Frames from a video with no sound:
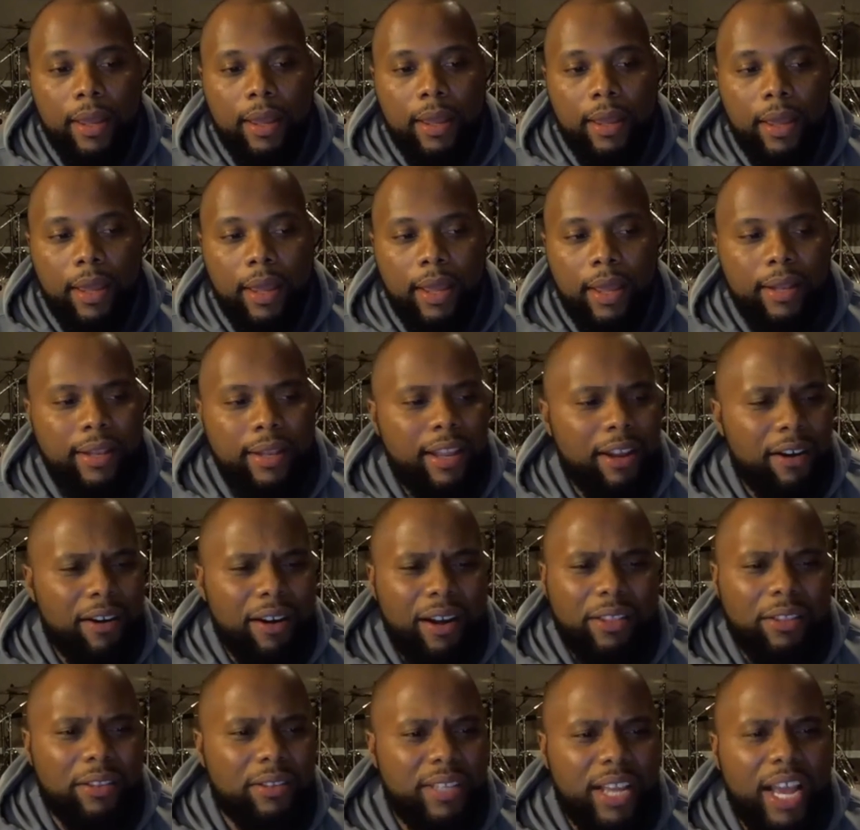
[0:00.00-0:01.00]
And there are
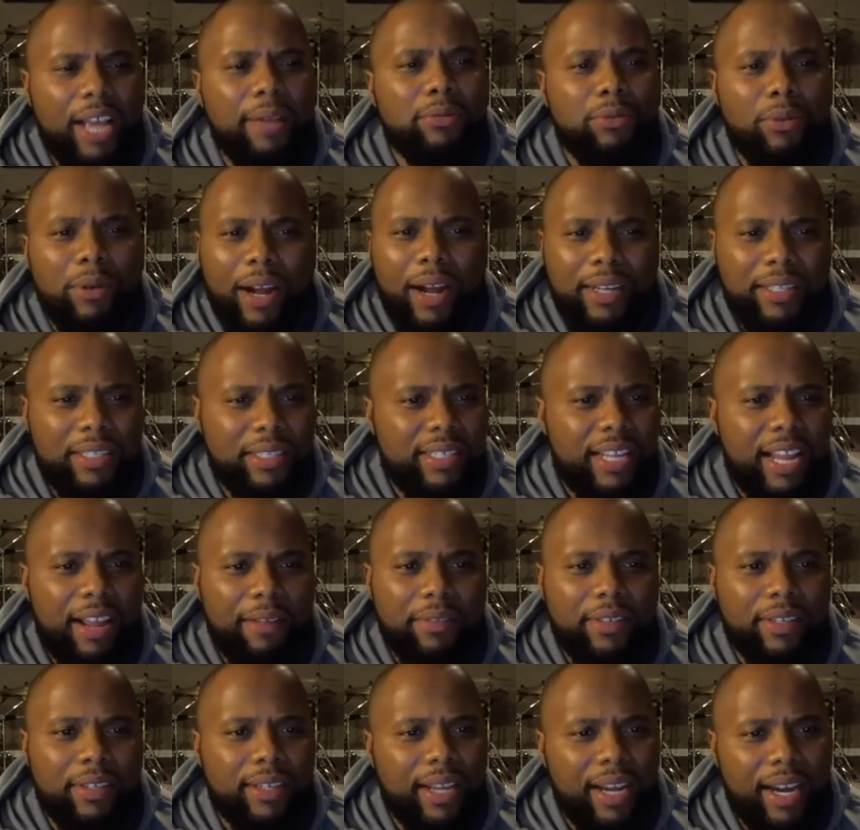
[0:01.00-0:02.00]
other times where I just have
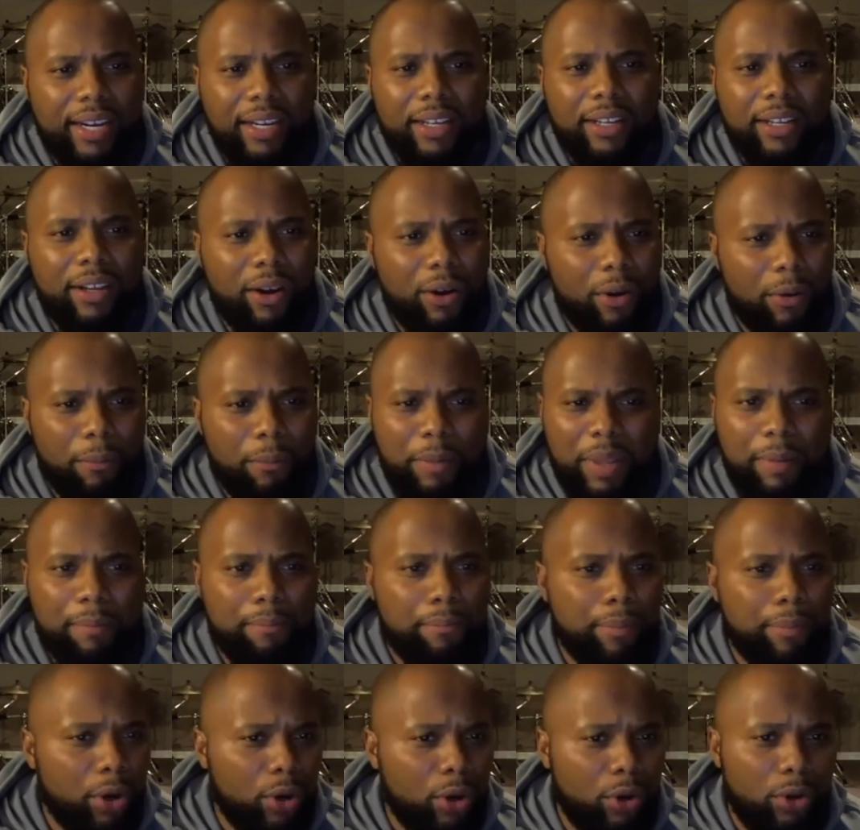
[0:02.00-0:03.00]
to kind of go be
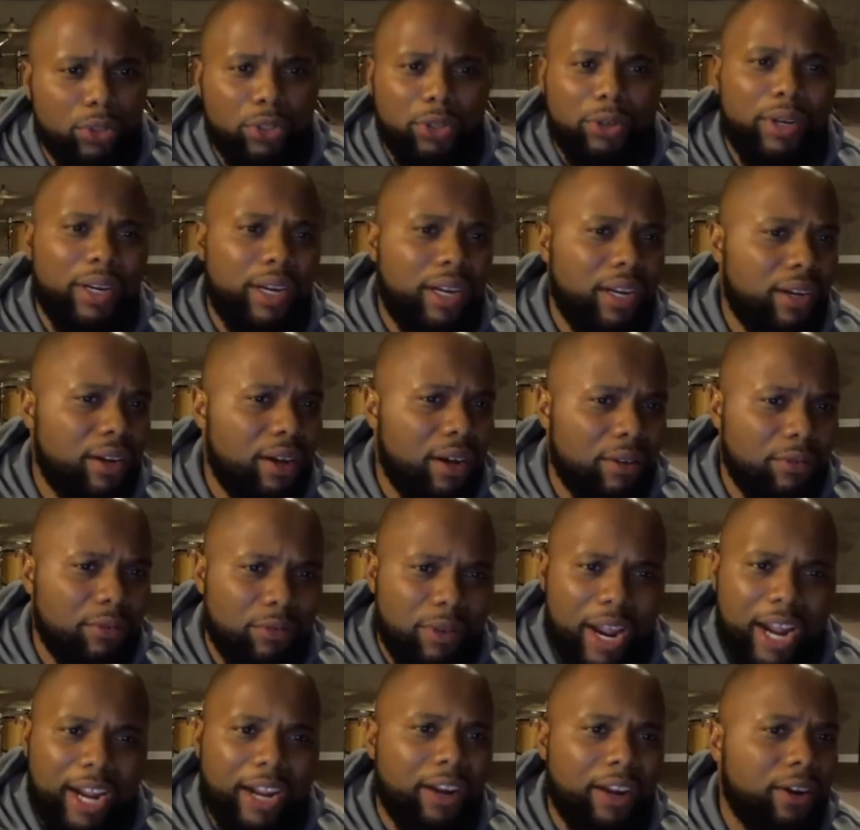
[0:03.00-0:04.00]
bolder and on
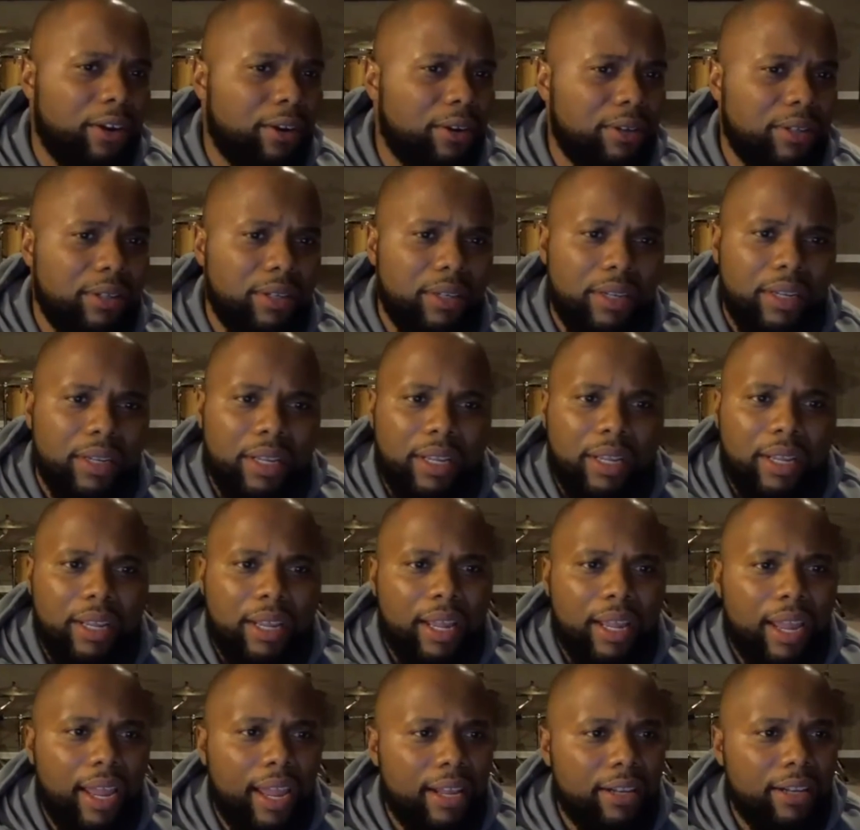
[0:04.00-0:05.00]
record
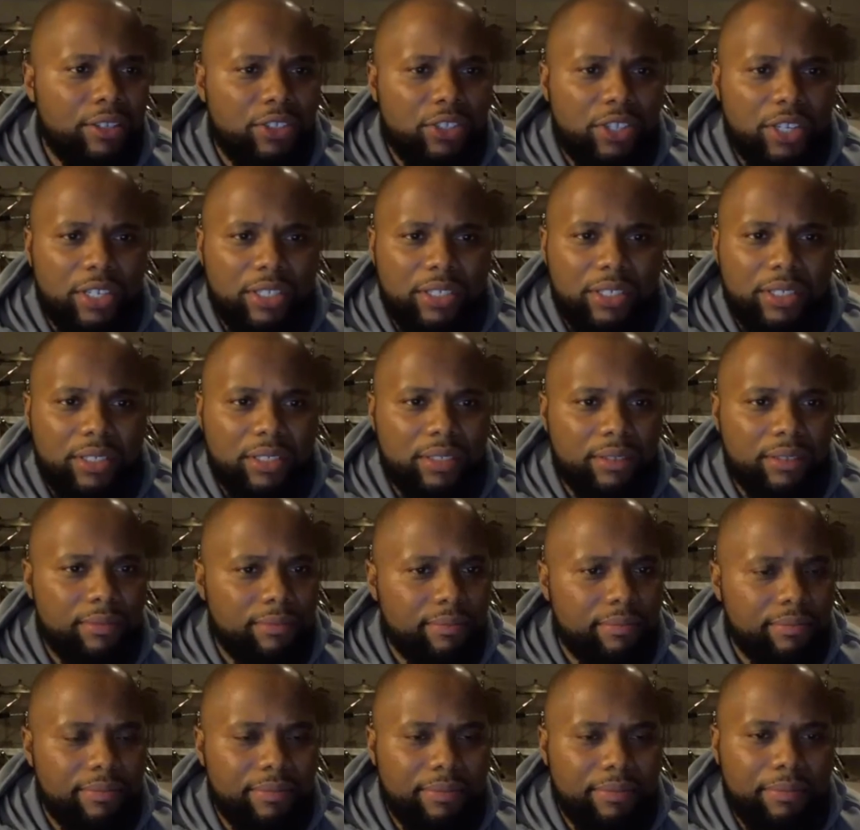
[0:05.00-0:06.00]
and just
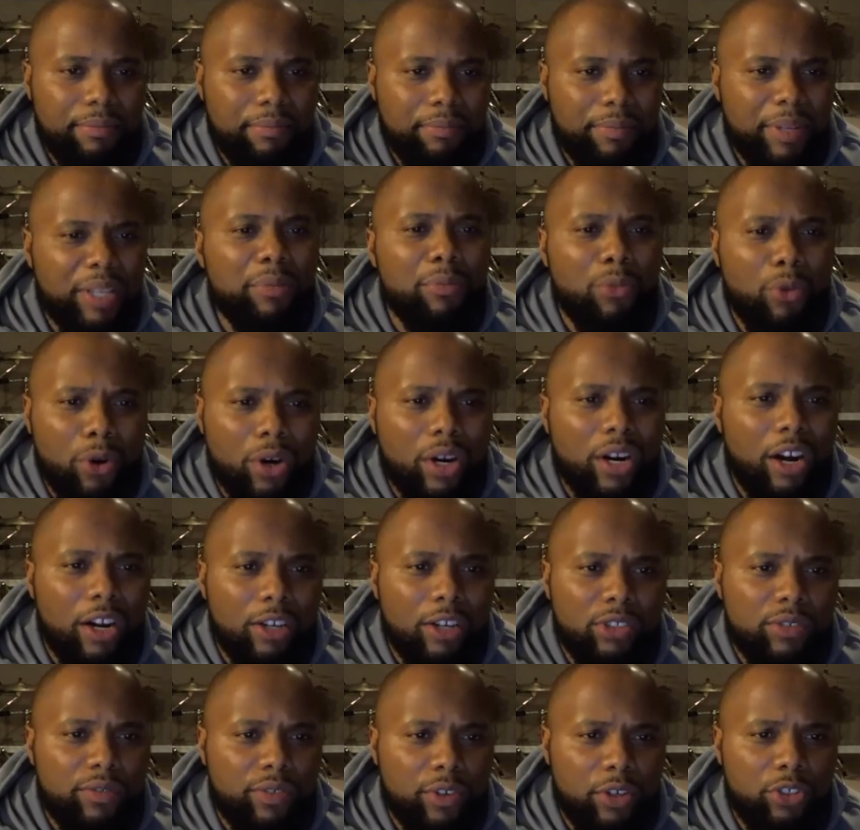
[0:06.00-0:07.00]
be more
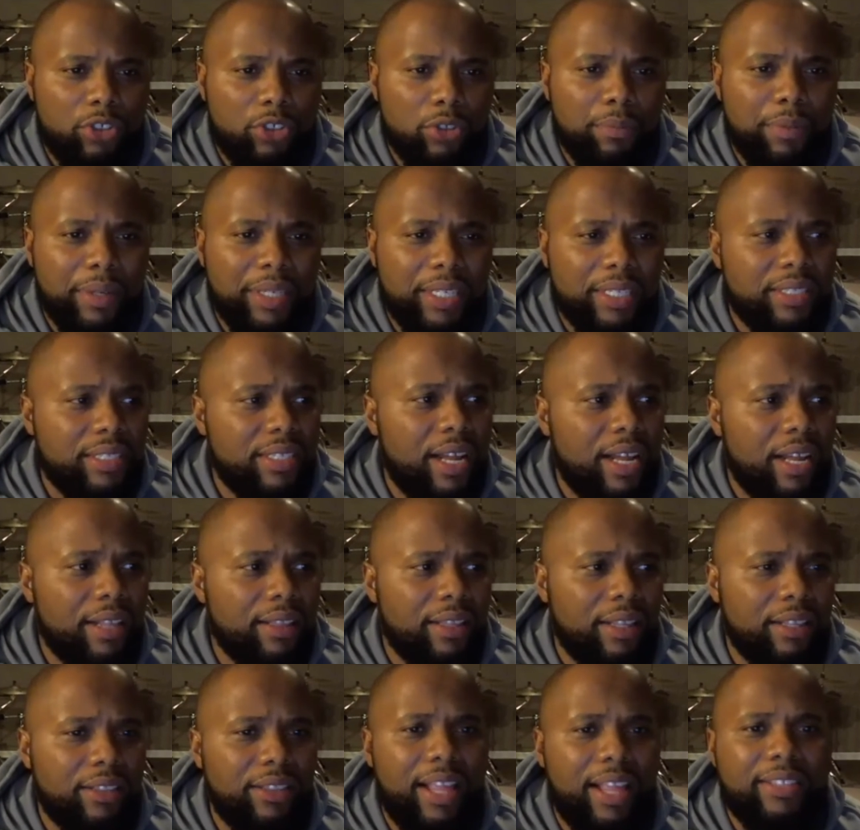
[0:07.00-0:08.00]
controversial, but that's not
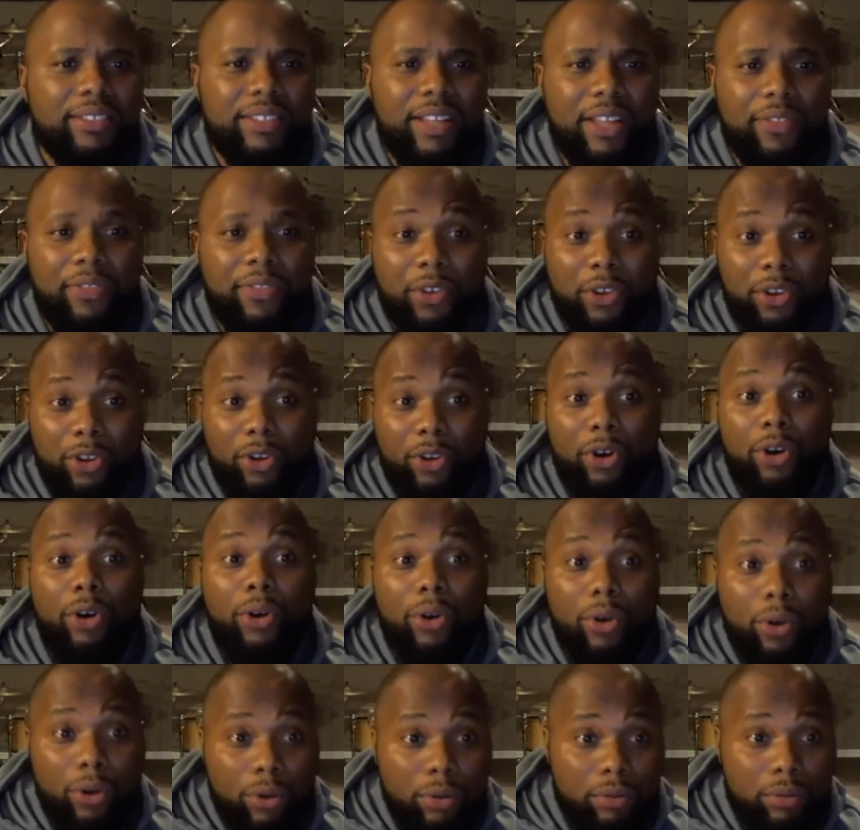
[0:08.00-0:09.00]
the
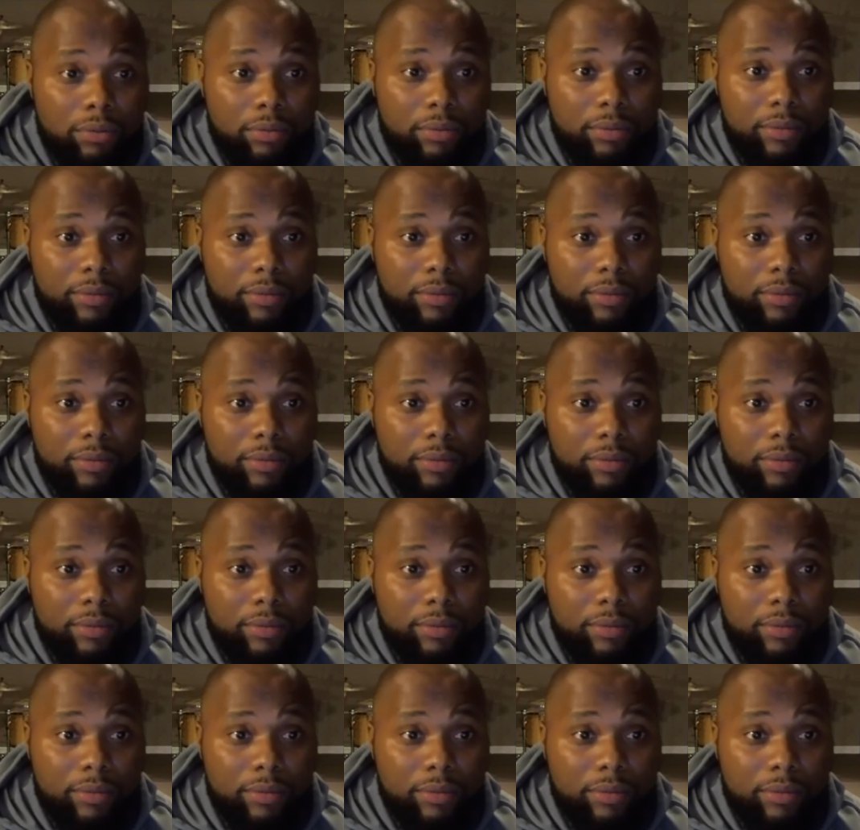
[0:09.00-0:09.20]
goal.